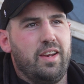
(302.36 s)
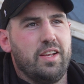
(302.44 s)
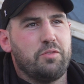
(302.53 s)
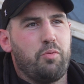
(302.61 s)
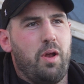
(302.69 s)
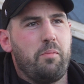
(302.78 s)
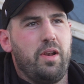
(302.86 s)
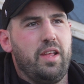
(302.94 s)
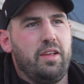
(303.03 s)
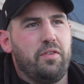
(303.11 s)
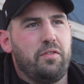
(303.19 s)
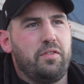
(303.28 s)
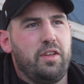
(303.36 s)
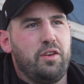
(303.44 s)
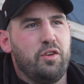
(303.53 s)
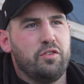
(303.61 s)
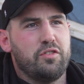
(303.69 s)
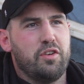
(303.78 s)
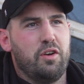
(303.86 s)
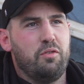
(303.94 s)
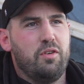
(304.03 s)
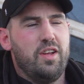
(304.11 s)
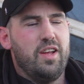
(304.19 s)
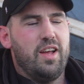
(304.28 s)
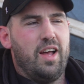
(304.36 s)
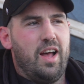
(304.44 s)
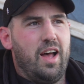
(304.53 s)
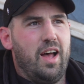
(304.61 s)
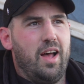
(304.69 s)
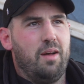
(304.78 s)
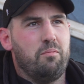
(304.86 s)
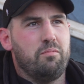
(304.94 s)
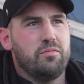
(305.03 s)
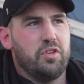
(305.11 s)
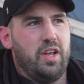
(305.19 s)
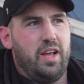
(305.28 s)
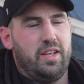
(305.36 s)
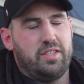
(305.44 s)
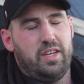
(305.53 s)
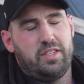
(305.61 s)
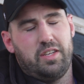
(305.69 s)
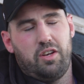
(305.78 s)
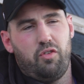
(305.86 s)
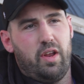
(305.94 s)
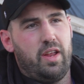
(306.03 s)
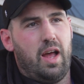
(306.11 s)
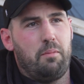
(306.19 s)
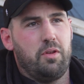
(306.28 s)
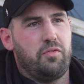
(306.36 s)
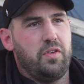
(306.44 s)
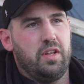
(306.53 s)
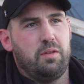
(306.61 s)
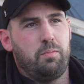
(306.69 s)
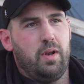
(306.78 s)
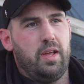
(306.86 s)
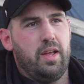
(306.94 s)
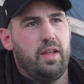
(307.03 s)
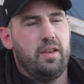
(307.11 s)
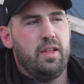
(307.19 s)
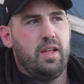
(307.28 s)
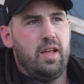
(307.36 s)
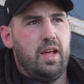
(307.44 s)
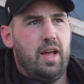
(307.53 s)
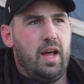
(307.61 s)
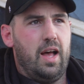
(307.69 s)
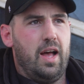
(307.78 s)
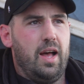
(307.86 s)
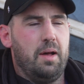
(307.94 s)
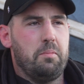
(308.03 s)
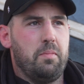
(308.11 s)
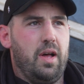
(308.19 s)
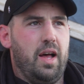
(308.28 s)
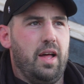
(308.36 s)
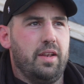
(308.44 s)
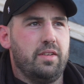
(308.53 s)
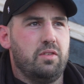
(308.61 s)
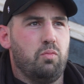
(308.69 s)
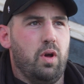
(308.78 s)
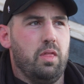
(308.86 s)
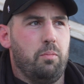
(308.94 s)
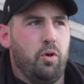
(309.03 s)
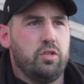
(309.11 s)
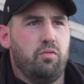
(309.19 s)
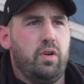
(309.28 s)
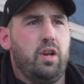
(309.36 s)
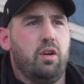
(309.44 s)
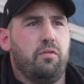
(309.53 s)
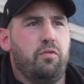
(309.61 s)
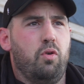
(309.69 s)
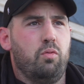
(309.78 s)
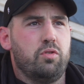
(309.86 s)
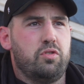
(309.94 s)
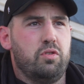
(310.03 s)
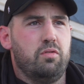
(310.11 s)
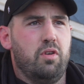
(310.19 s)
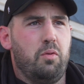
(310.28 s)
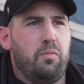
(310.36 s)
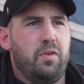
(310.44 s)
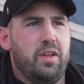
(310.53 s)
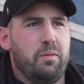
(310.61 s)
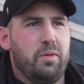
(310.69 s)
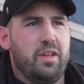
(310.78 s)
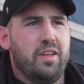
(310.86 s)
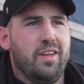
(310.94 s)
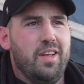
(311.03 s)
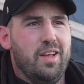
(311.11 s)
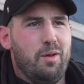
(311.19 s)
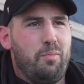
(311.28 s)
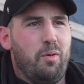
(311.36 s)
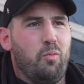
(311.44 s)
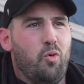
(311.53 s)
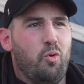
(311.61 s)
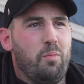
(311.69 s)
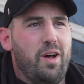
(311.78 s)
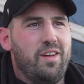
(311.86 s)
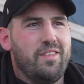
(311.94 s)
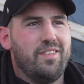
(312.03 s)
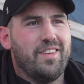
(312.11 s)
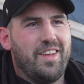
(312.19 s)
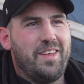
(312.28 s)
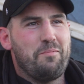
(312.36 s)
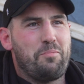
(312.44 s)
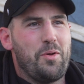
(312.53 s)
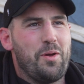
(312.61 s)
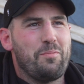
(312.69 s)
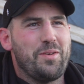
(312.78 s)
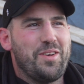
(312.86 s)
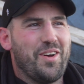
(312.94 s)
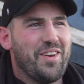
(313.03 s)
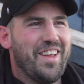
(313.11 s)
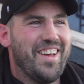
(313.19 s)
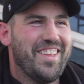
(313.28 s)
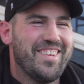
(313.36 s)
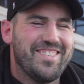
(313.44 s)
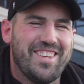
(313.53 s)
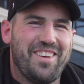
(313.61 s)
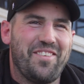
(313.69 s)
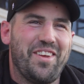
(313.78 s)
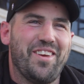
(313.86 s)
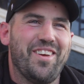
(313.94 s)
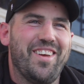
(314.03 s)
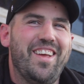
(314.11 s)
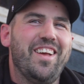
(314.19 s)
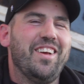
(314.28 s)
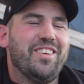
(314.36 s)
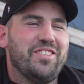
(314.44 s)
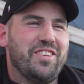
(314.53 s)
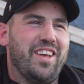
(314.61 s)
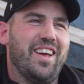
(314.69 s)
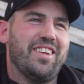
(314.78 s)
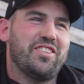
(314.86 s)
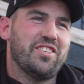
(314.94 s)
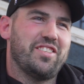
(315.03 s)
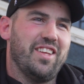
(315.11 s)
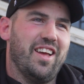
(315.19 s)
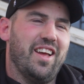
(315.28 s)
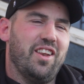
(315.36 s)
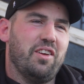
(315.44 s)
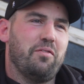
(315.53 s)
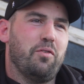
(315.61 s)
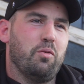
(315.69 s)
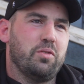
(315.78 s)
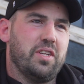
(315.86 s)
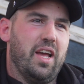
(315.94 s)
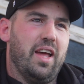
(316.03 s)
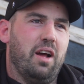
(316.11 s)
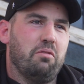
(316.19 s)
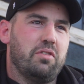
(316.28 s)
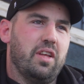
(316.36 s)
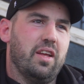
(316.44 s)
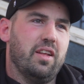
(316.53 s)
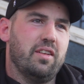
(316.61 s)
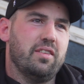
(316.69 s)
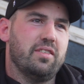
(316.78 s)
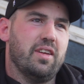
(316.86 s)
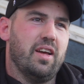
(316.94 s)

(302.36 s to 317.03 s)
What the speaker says: English Premier League 15 years ago. So yeah, it's a great atmosphere to play in, and one the boys are really looking forward to. Hopefully it'll be a bit warmer in Perpignan this time of year. So yeah, just looking forward to getting out there and